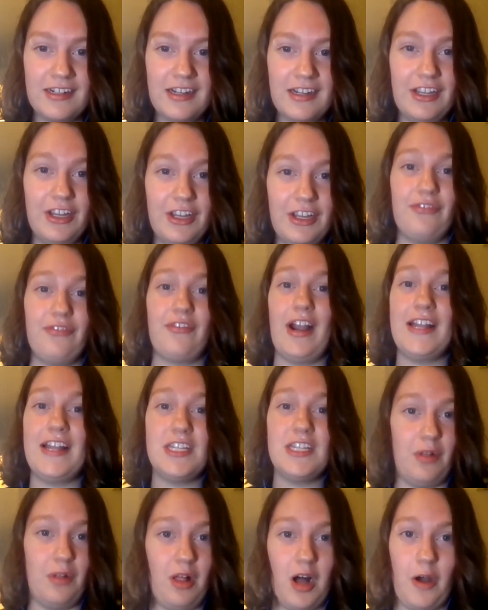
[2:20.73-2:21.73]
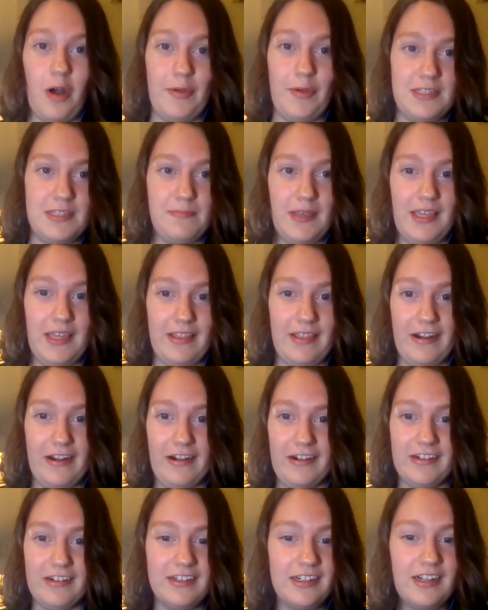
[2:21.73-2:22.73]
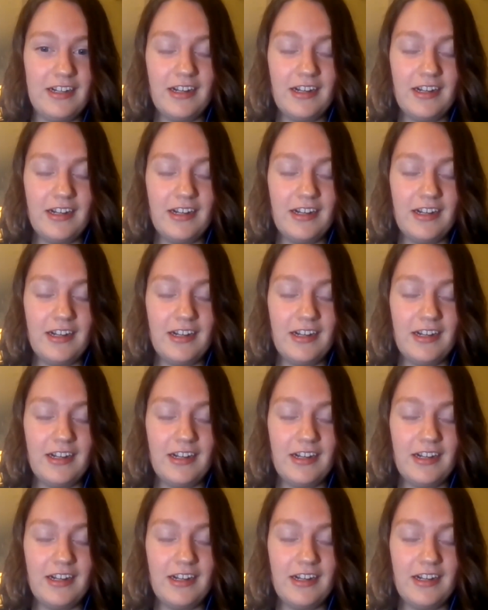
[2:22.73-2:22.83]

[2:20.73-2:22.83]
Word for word: Your friends will always be there.